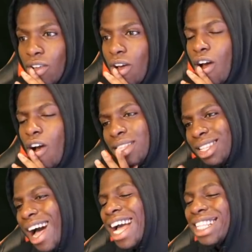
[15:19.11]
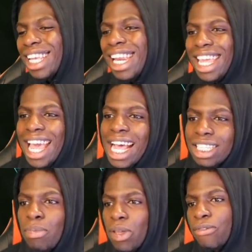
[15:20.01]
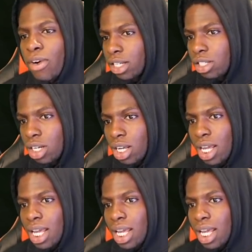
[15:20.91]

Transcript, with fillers: So uh, ideally, he has to be French.